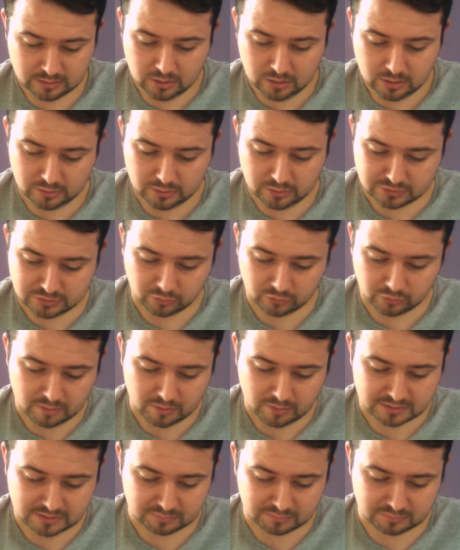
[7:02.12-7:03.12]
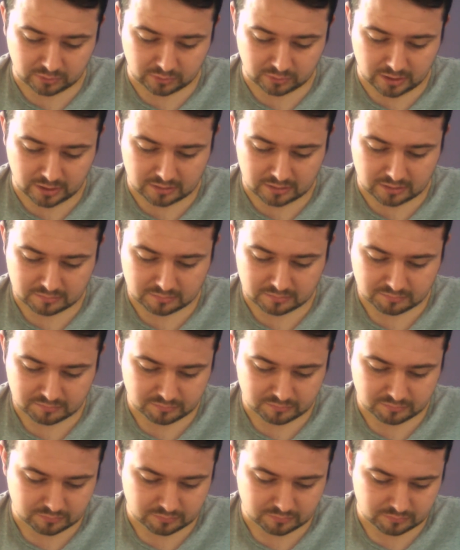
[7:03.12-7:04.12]
no, it's not a Remains in Play,
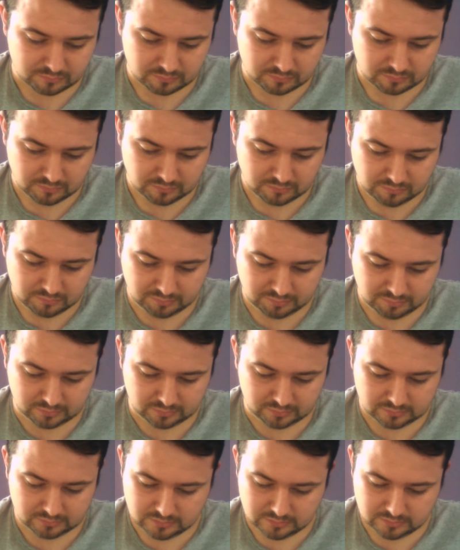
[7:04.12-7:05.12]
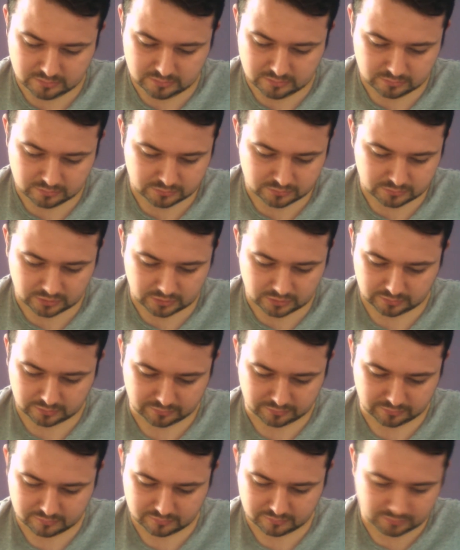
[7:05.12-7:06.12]
but
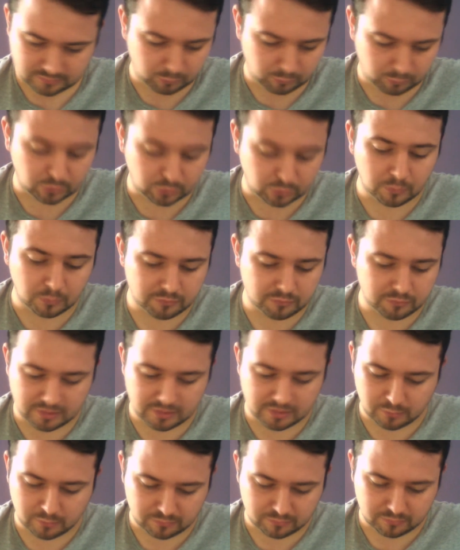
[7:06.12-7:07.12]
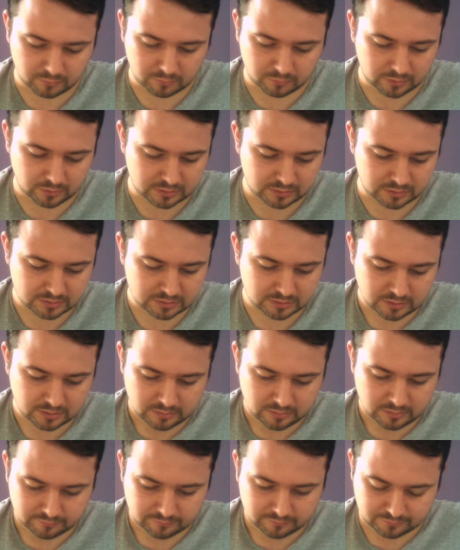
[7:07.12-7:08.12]
I don't want to read it word for word
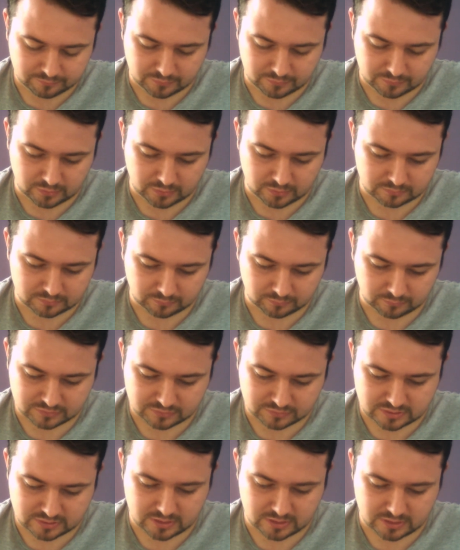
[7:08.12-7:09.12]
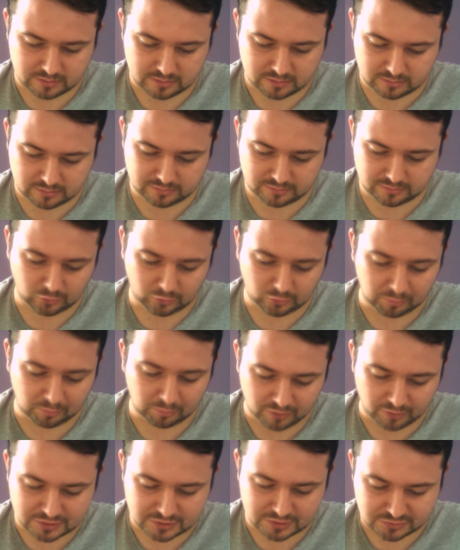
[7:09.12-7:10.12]
for obviously
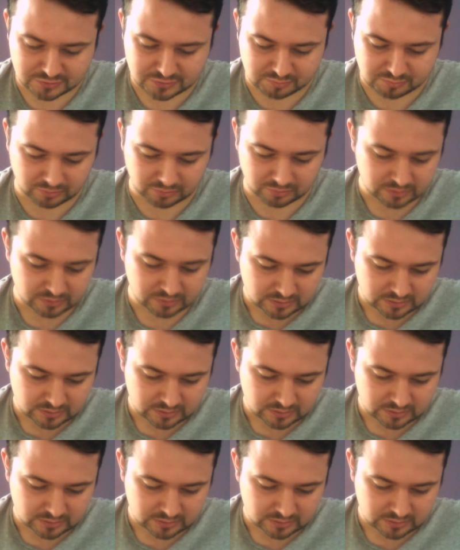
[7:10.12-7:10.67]
copyright issues. But